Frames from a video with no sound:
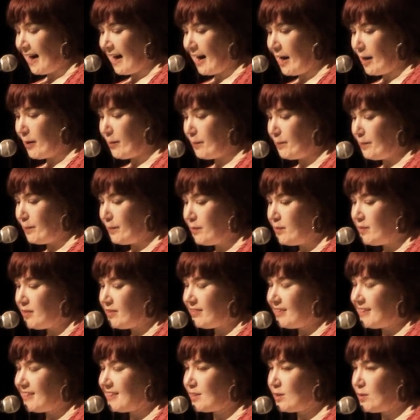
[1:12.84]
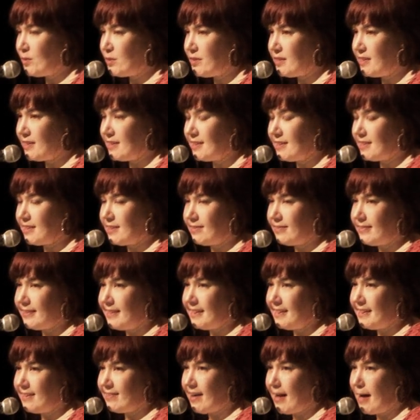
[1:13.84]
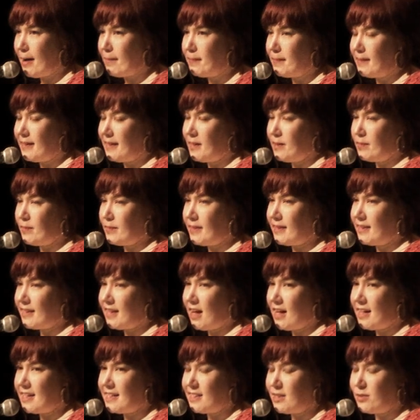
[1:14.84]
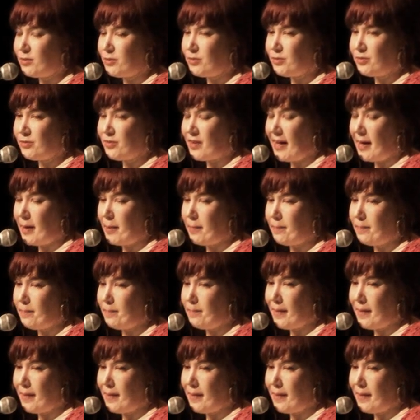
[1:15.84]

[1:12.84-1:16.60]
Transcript: um, both of these authors are really grappling with kind of um,